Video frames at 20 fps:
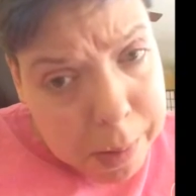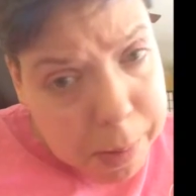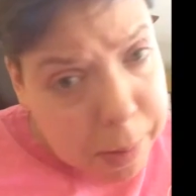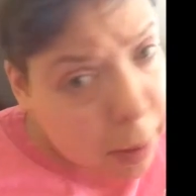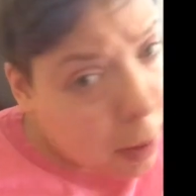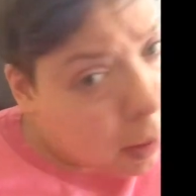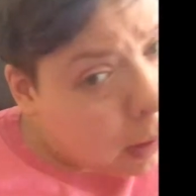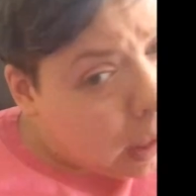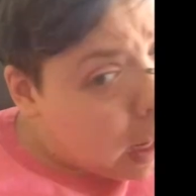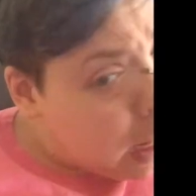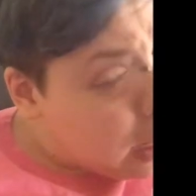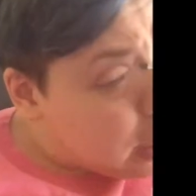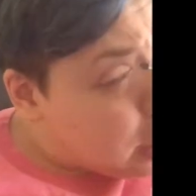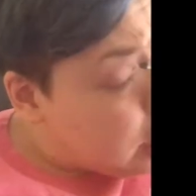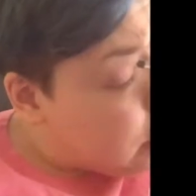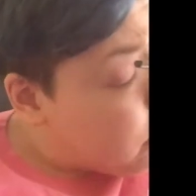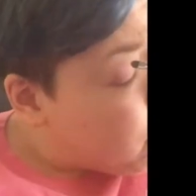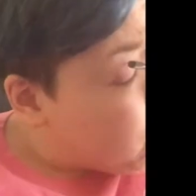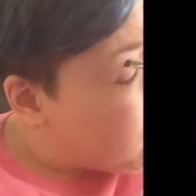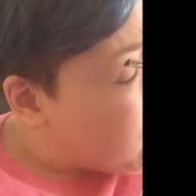blend
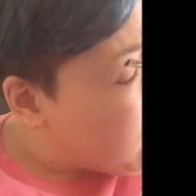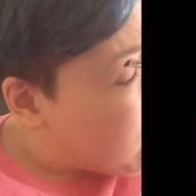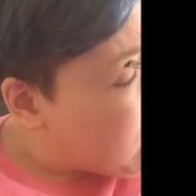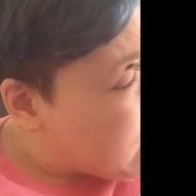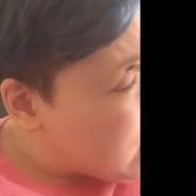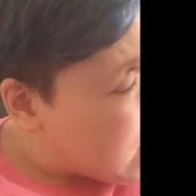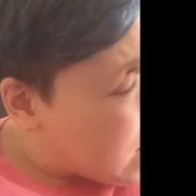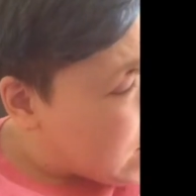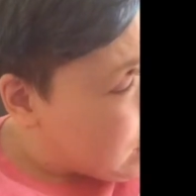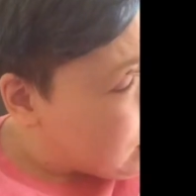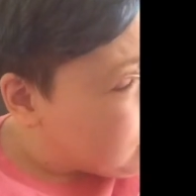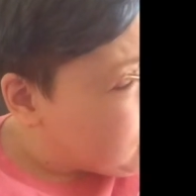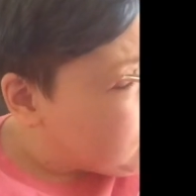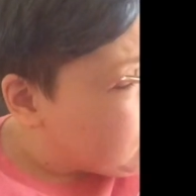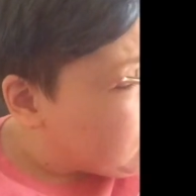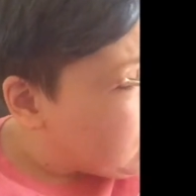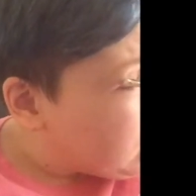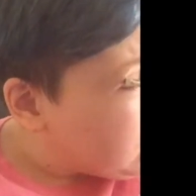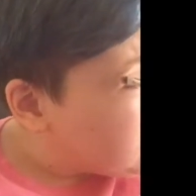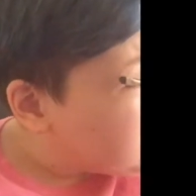it very
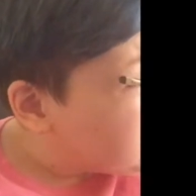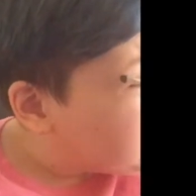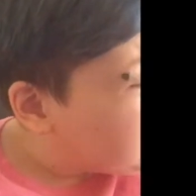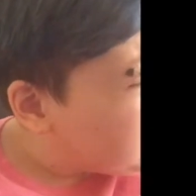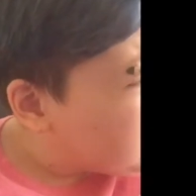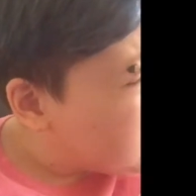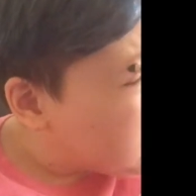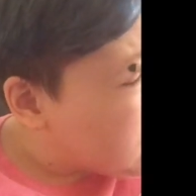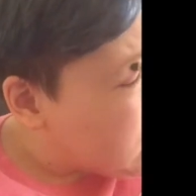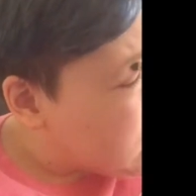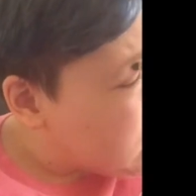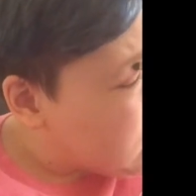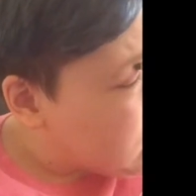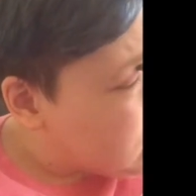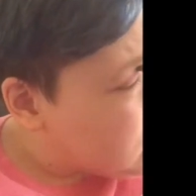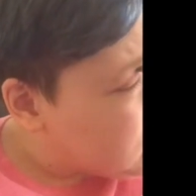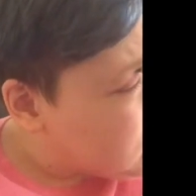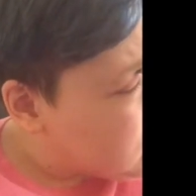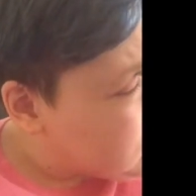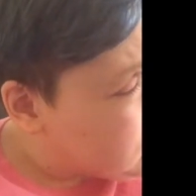nicely so that
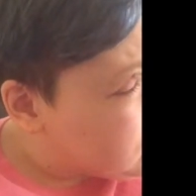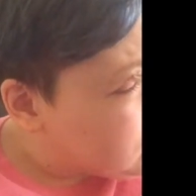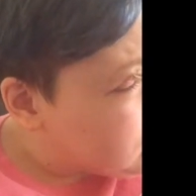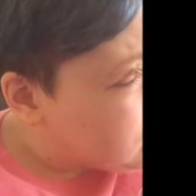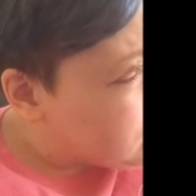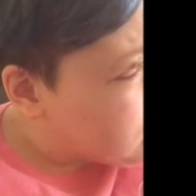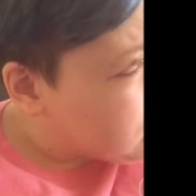it doesn't